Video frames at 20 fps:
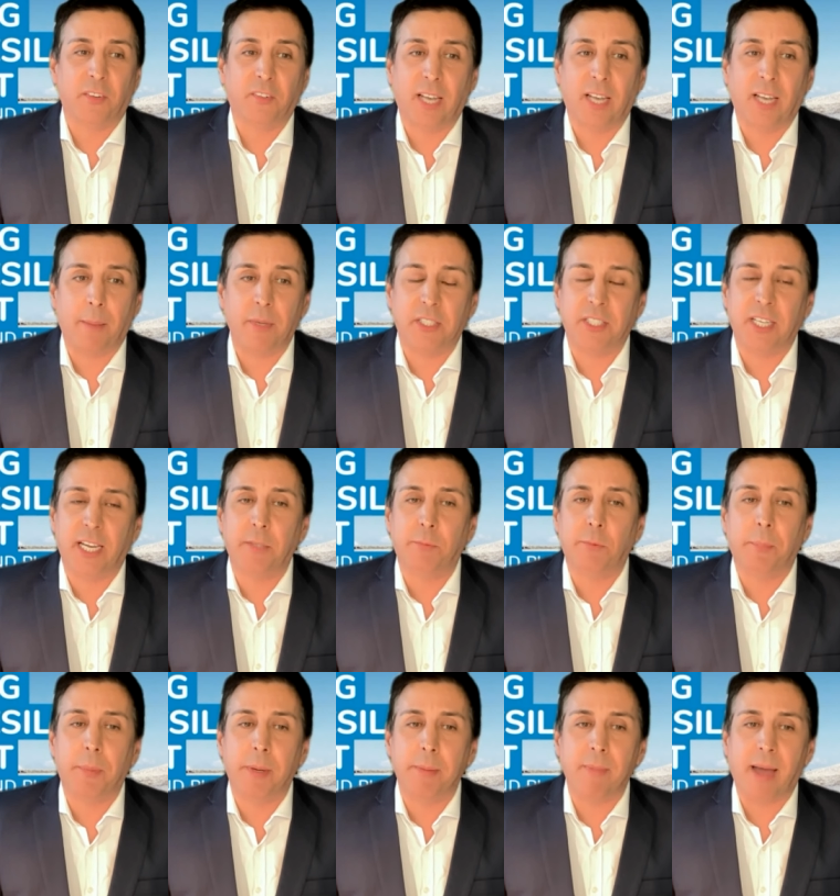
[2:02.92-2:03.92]
of climate change
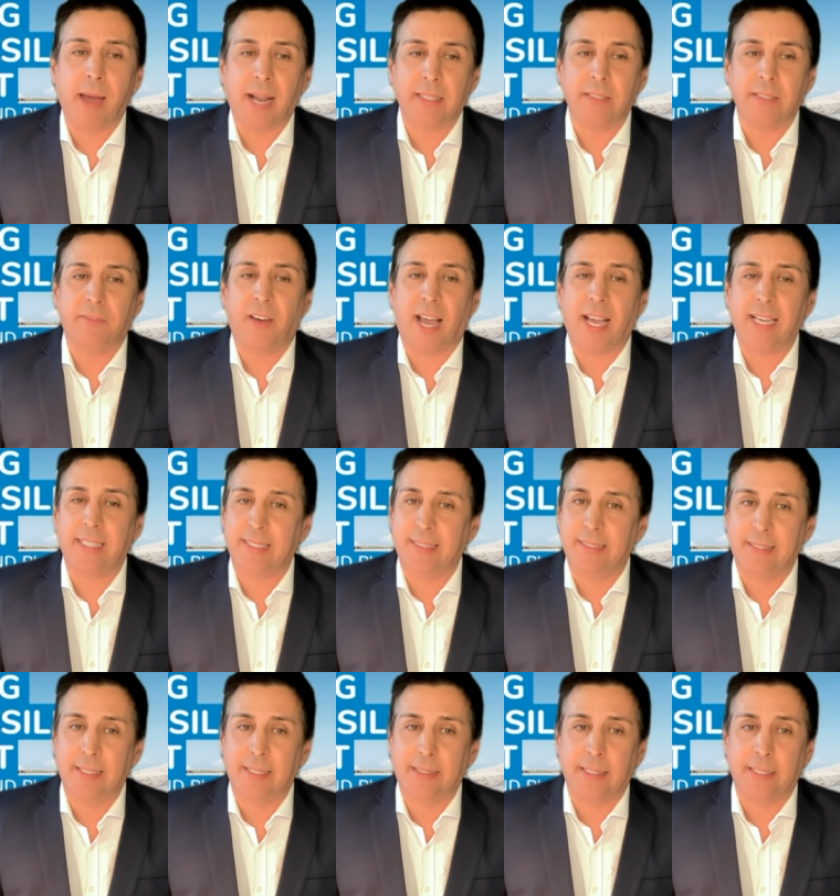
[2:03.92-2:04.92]
will be magnified in
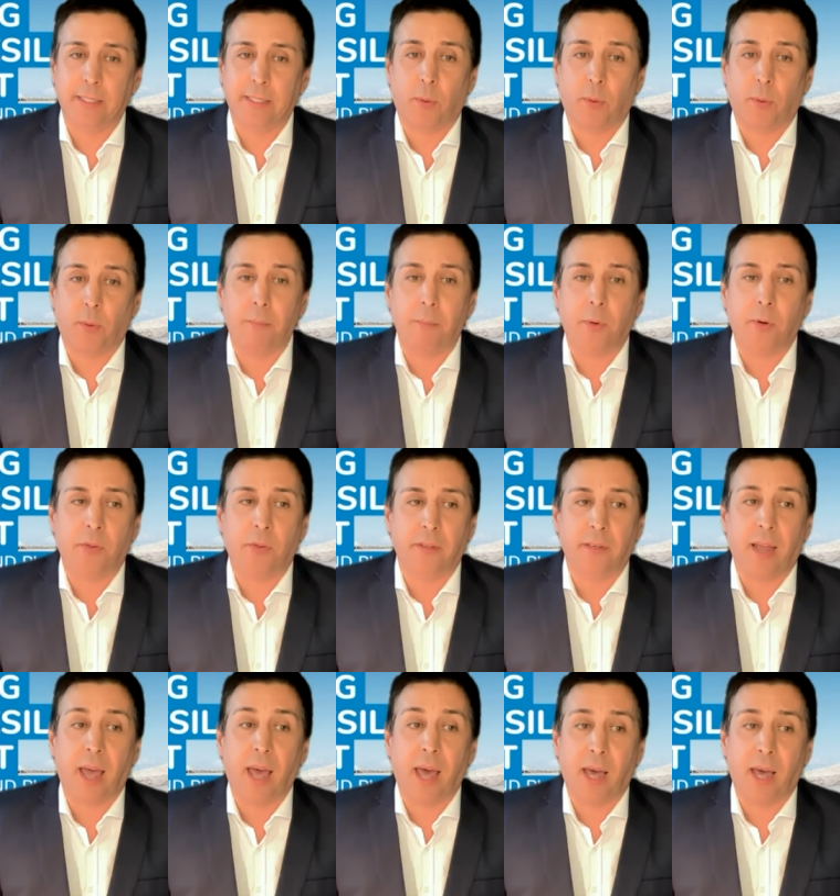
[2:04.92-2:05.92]
cities where more than
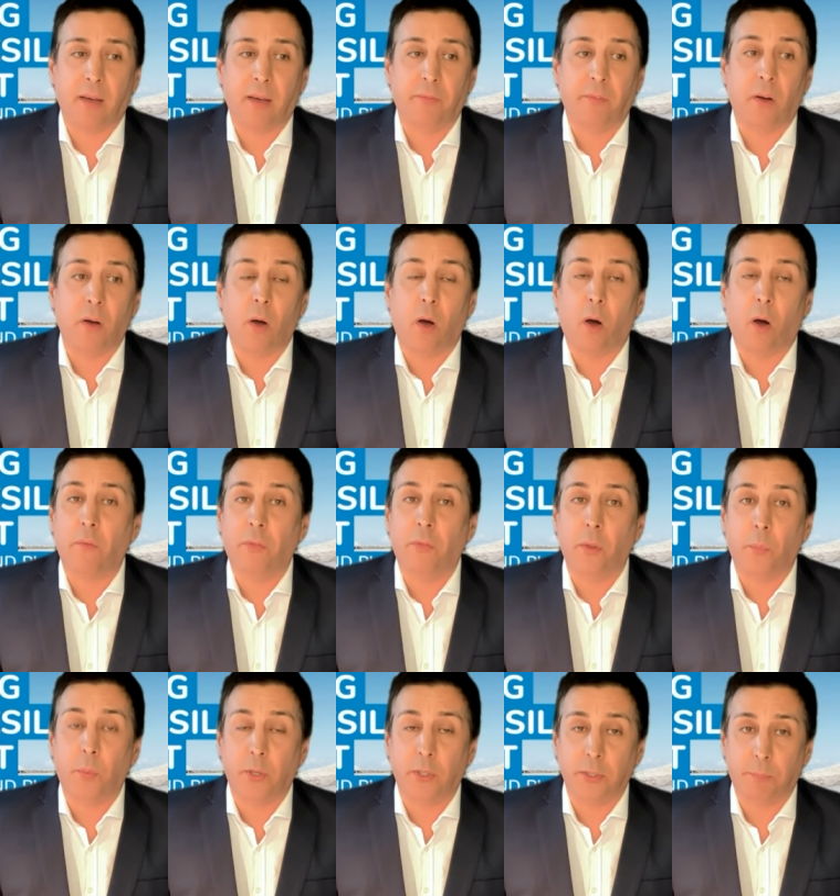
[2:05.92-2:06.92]
half of the
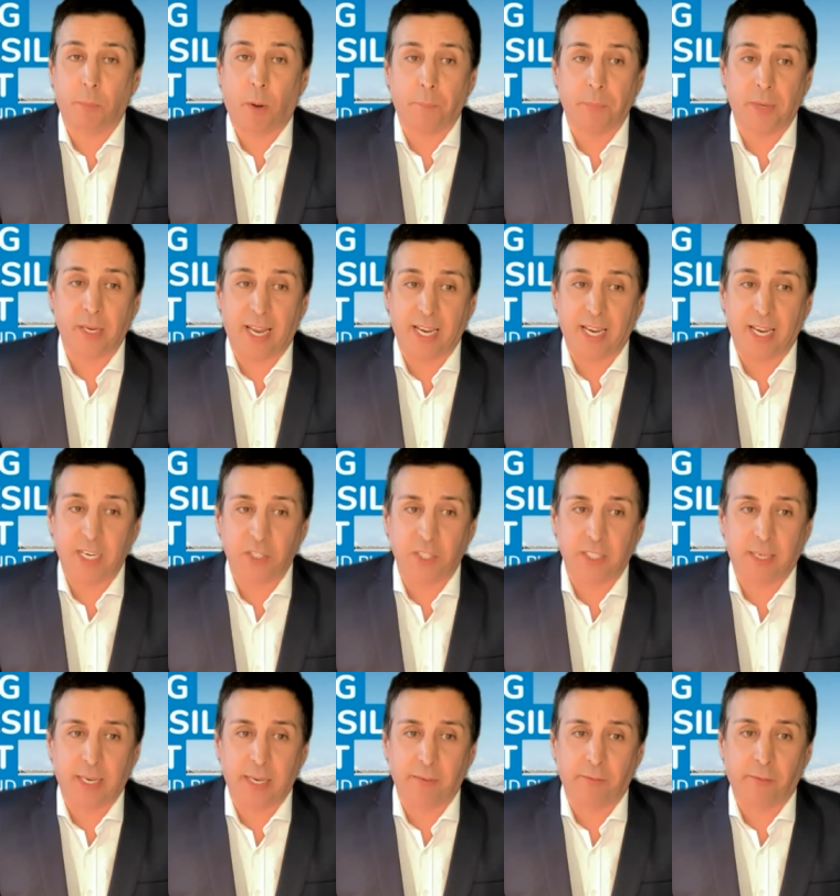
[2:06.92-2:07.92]
world's
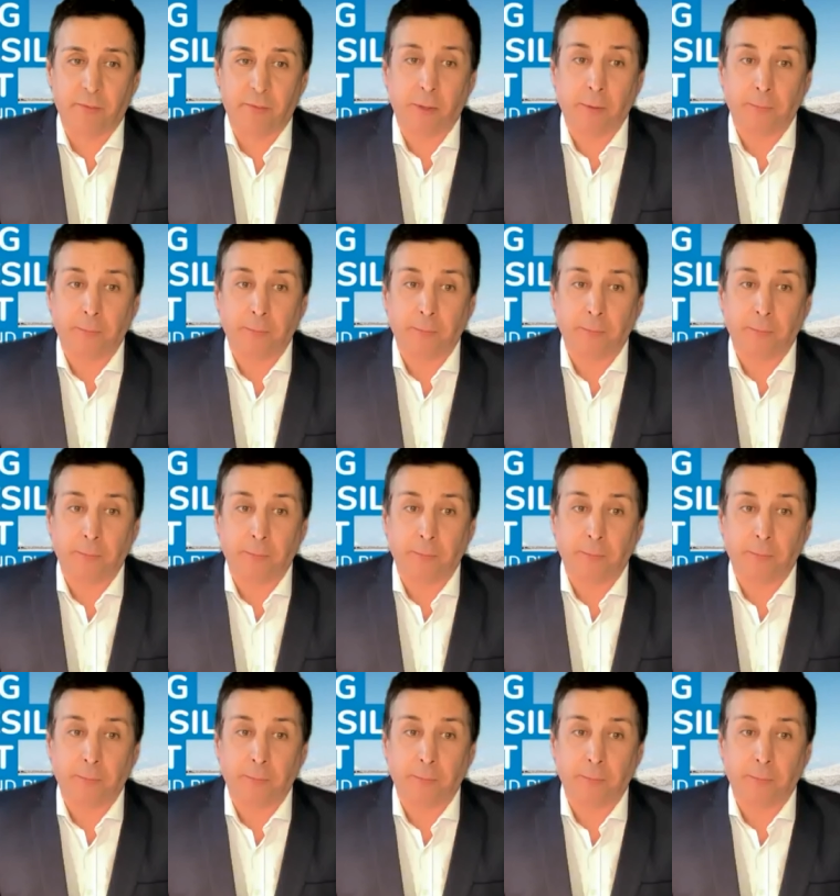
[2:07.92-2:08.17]
population live.